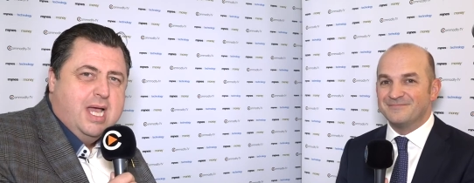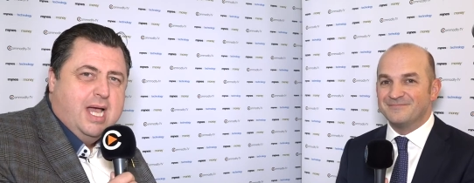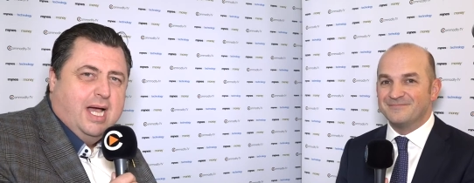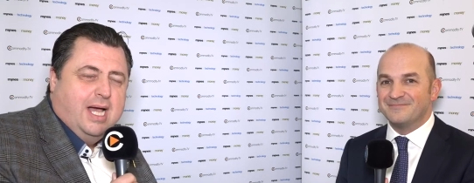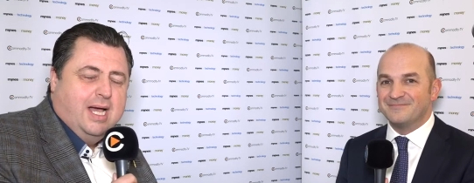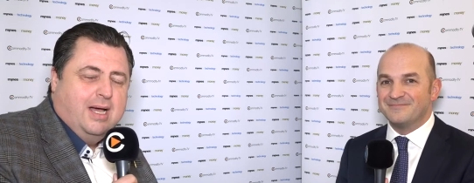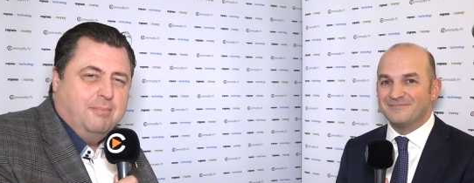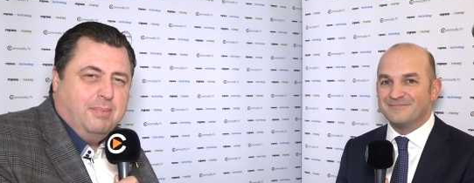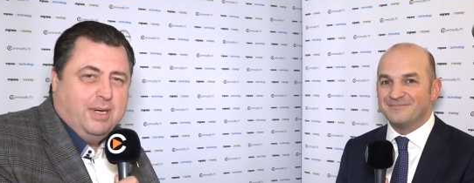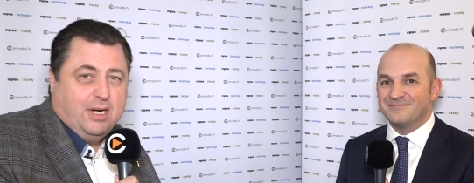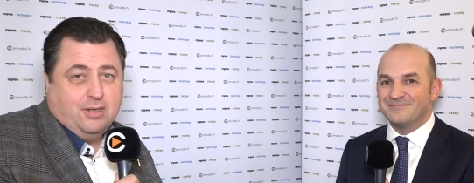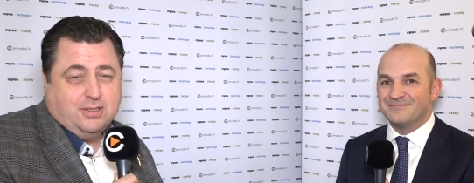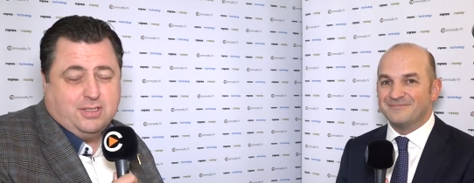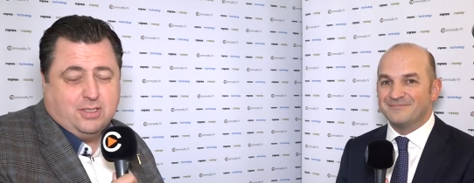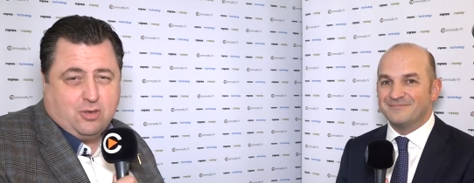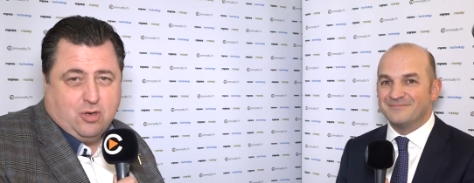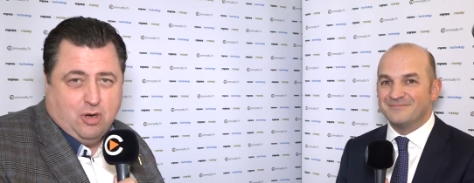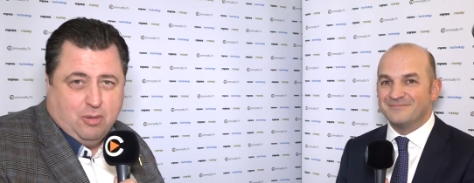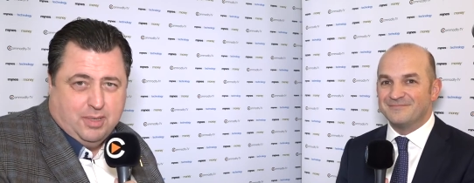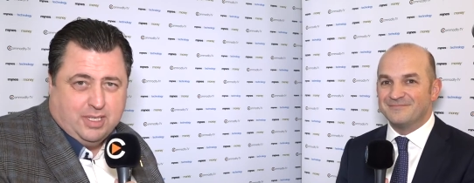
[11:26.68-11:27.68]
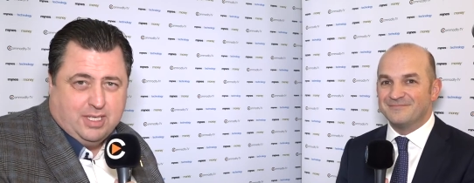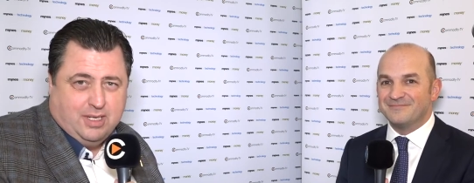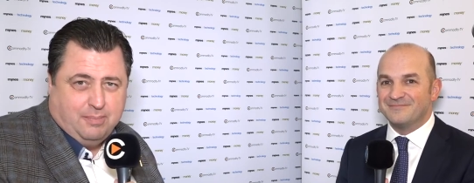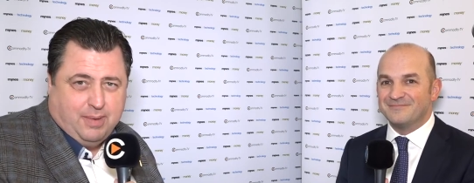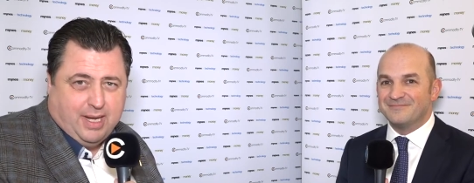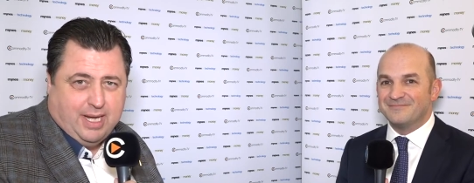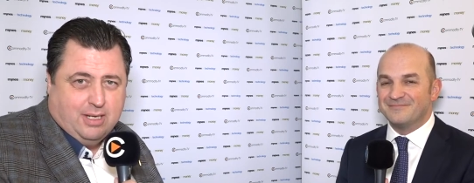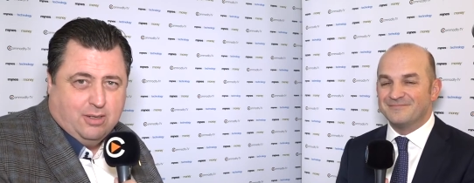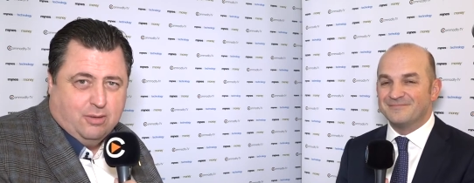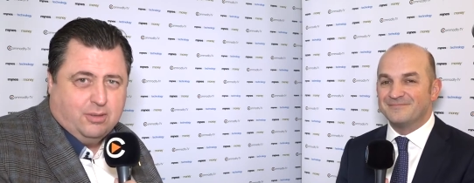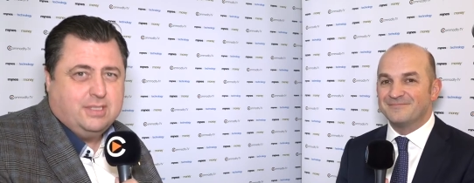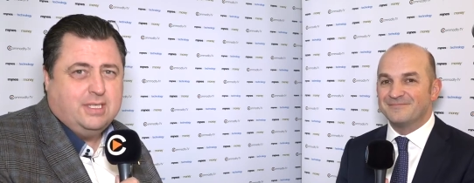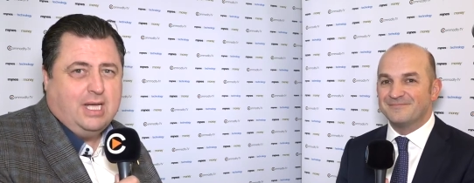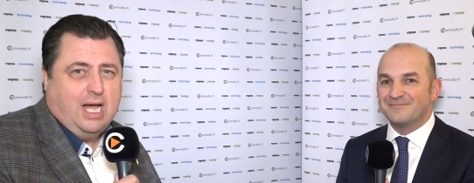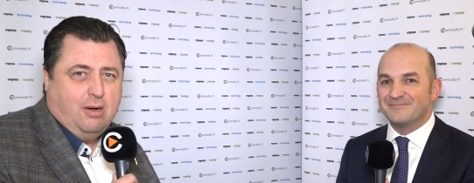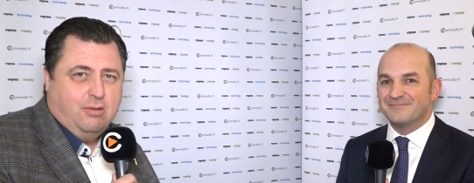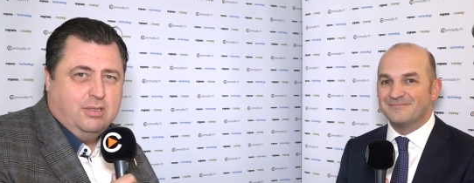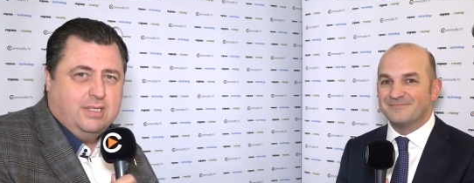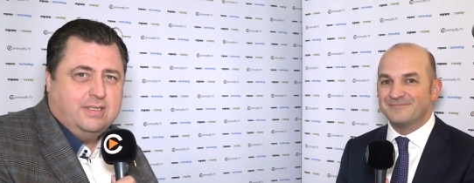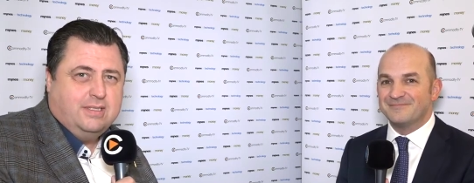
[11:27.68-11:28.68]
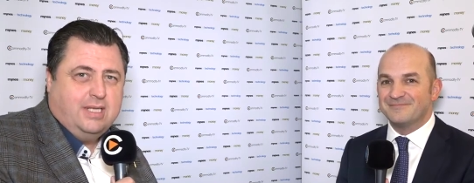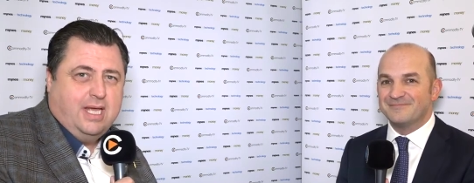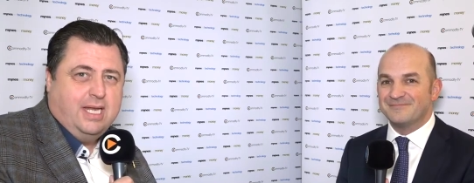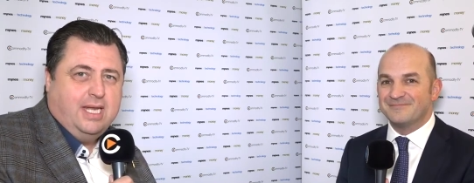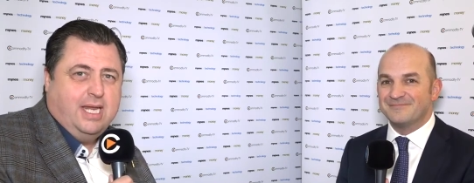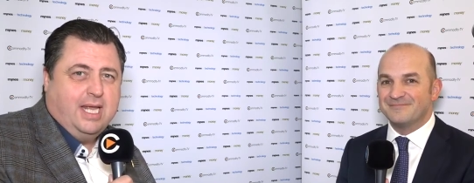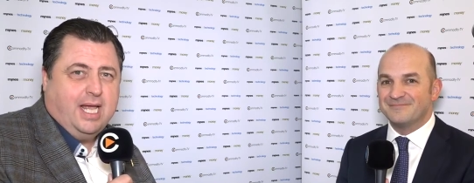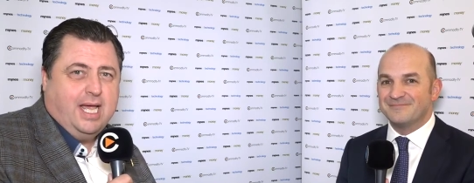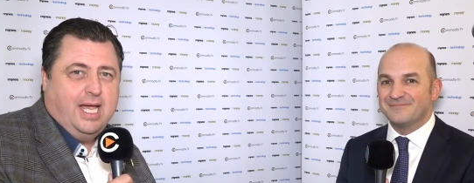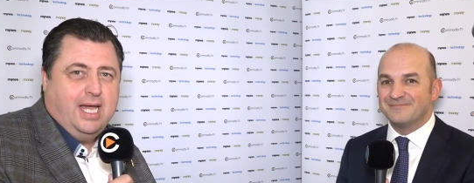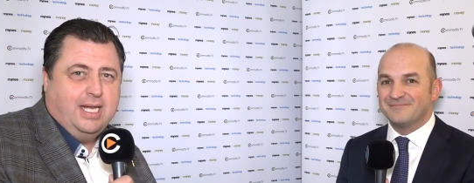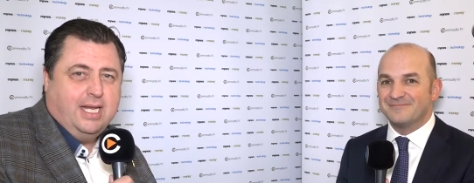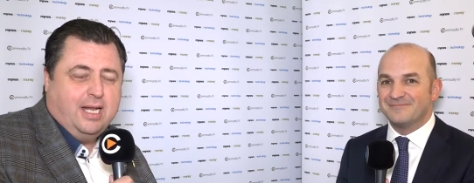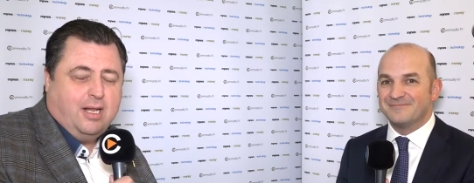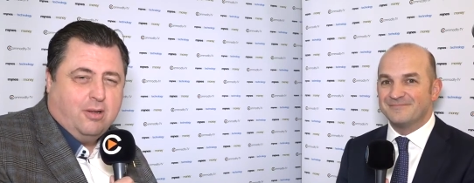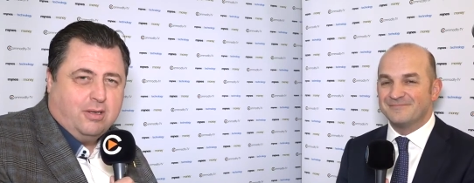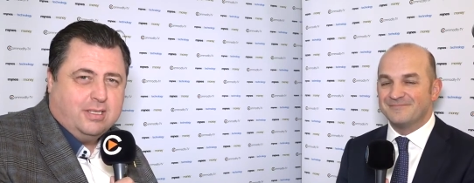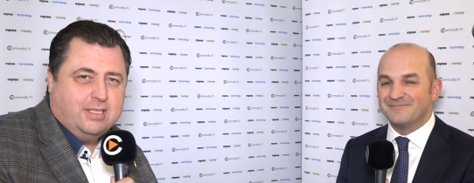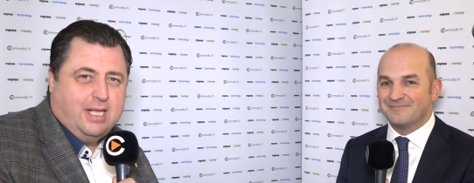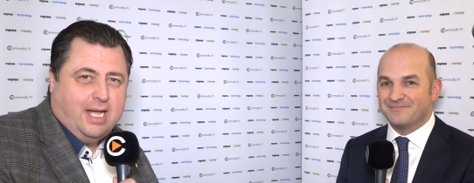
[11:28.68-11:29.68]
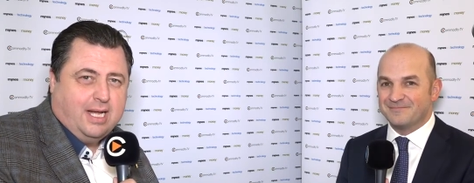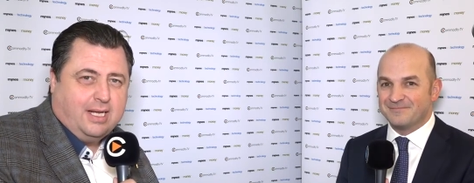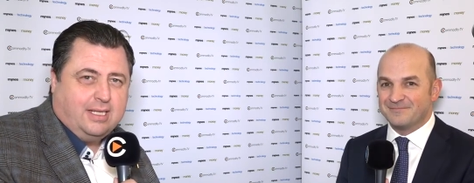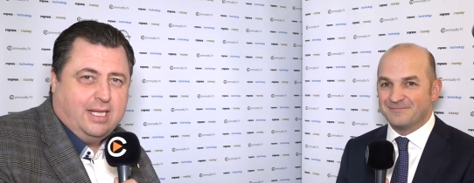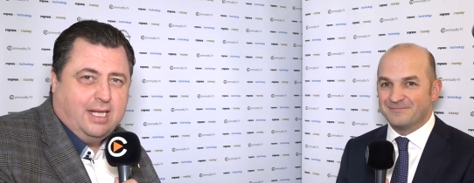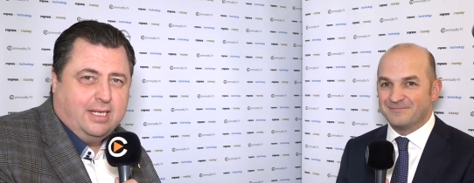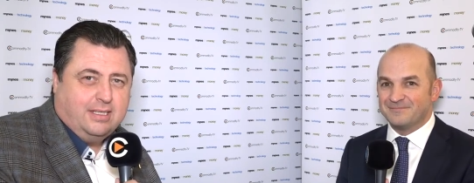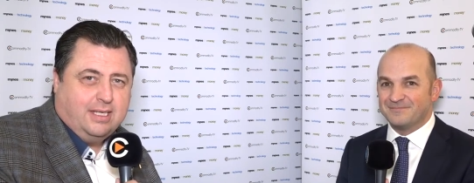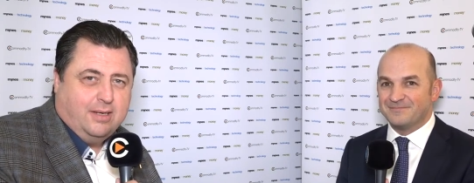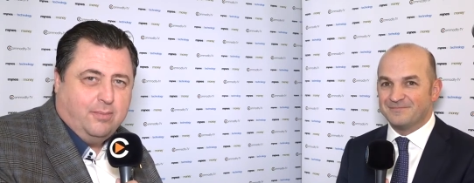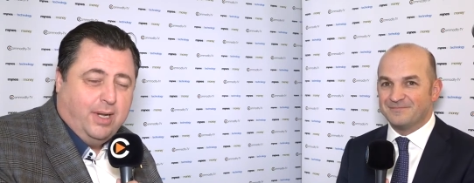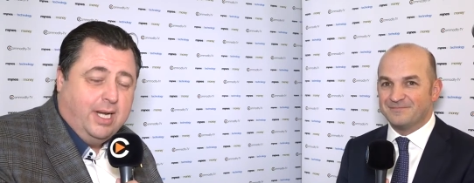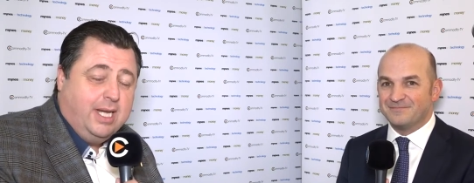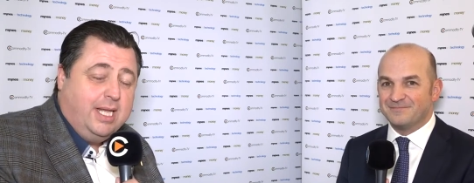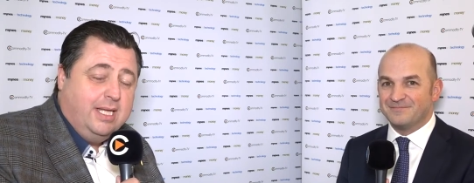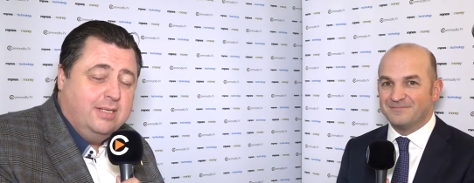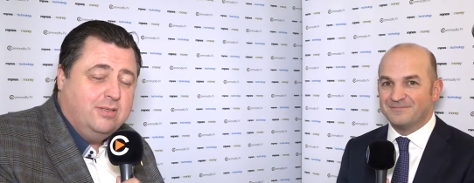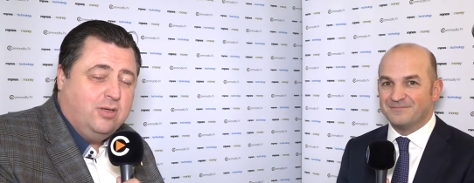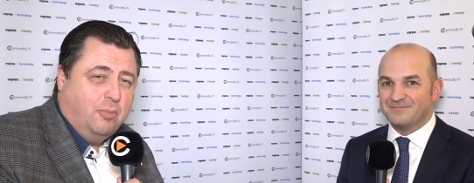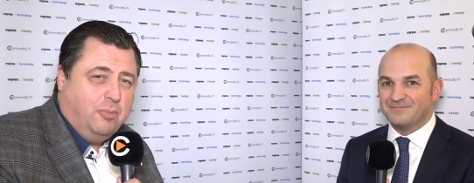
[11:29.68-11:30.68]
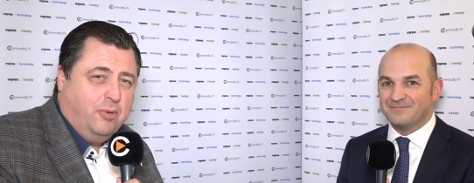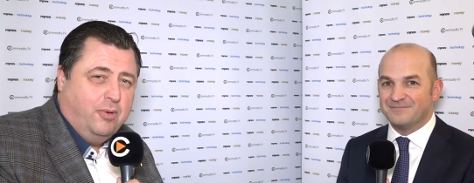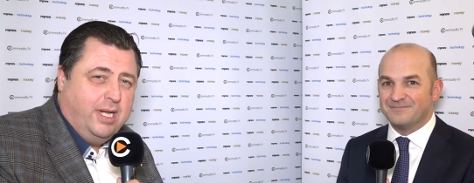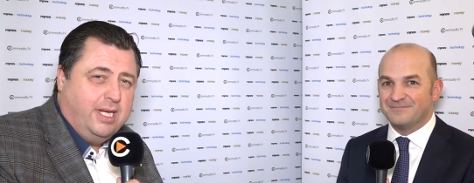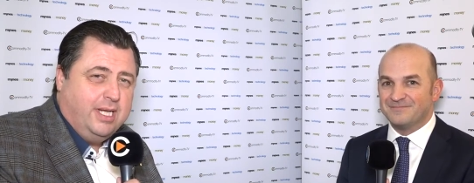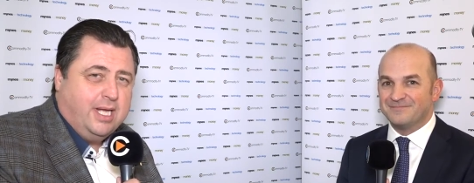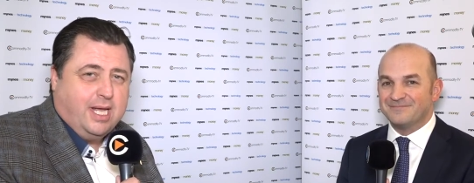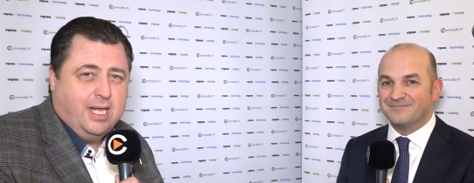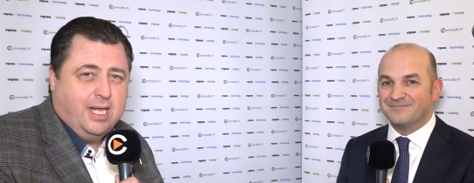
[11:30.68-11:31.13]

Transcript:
Speaker 1: Uh, but also Committee Bay looks outstanding, and it looks like that, uh, well, he's he's operating